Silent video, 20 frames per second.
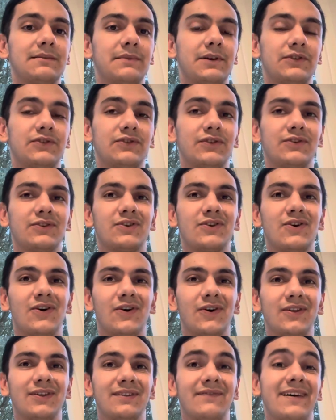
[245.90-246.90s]
mentioned
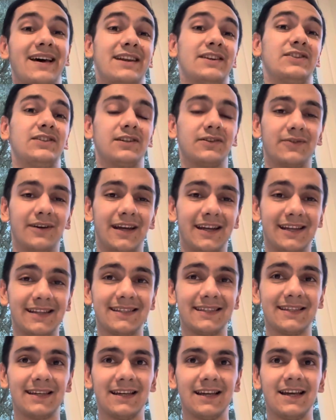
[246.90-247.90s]
called vanishing
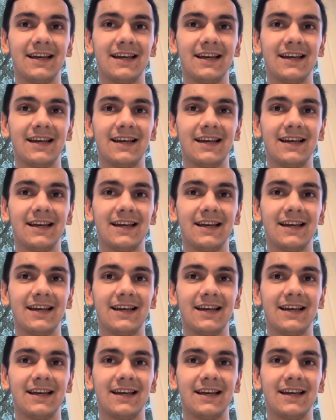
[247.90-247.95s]
gradients.